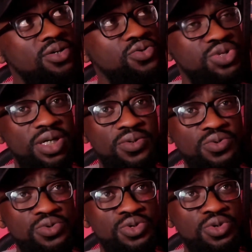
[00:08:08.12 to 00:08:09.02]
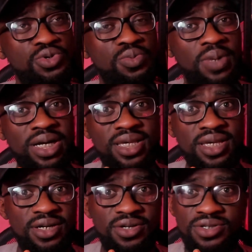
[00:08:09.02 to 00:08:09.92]
Uza- Uz-
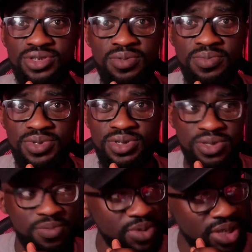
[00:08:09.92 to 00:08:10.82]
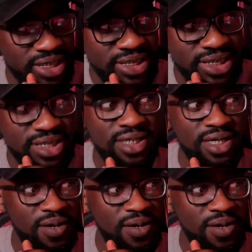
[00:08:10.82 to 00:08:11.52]
Uzumaki or some something like that.